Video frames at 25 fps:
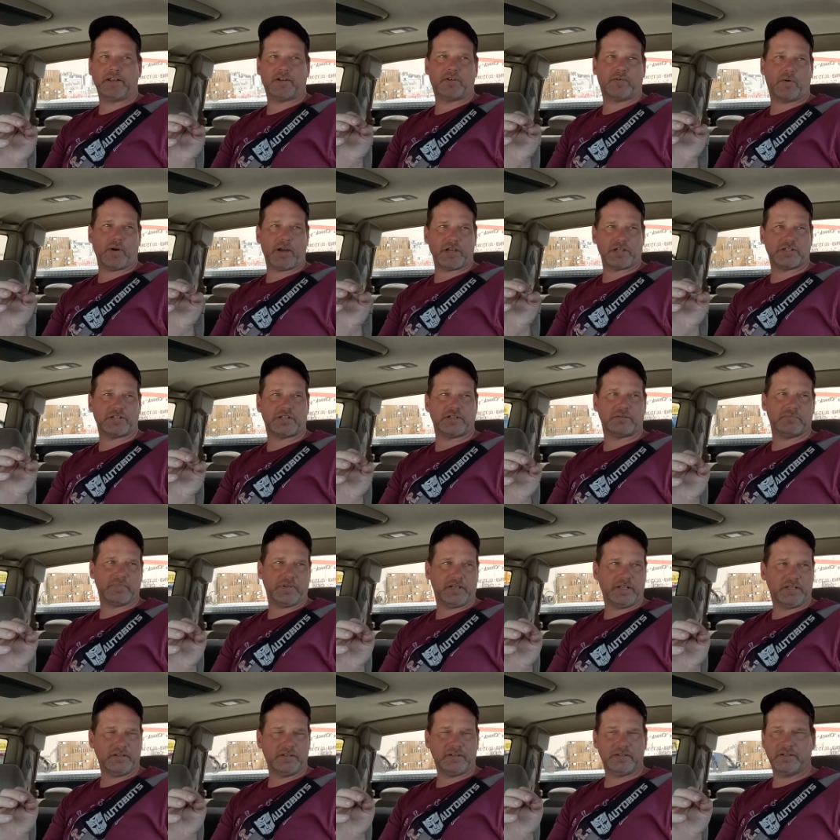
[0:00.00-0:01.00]
question
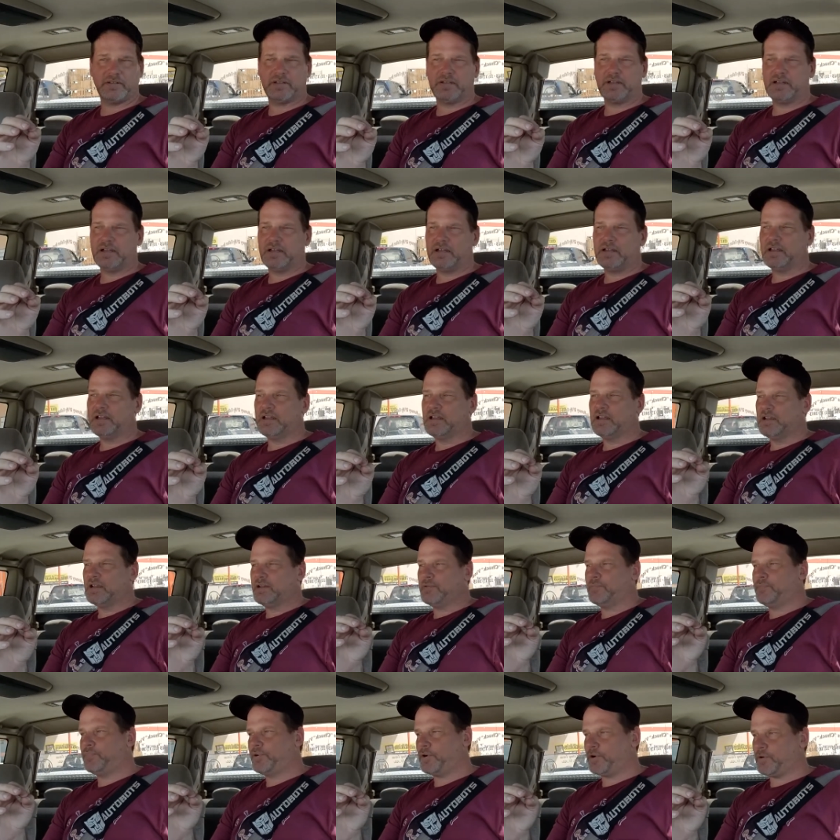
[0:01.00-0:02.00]
me,
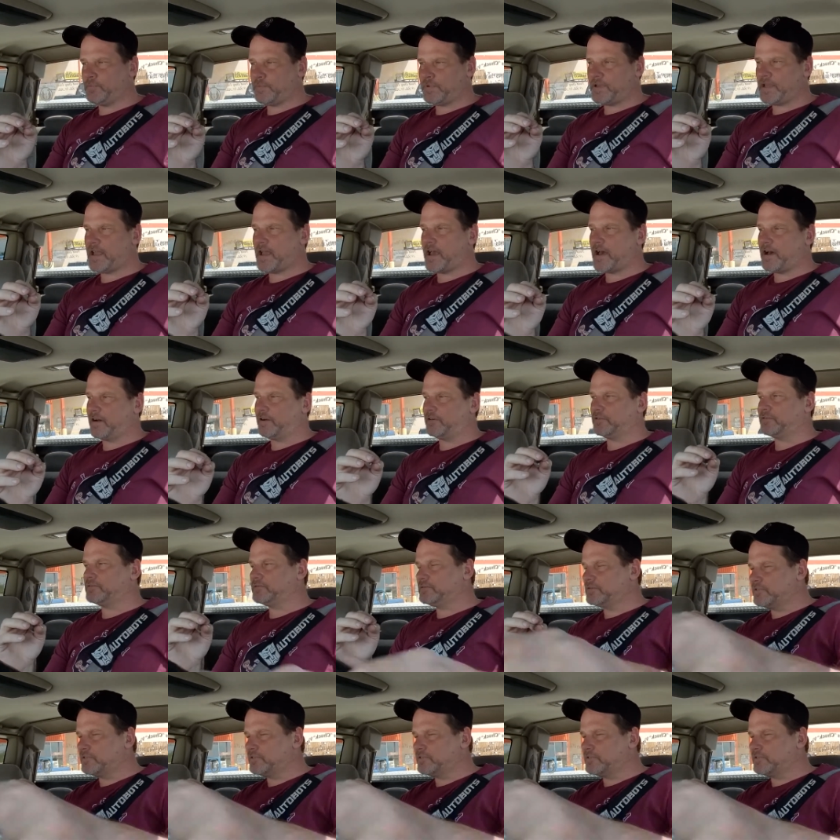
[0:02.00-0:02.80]
put me out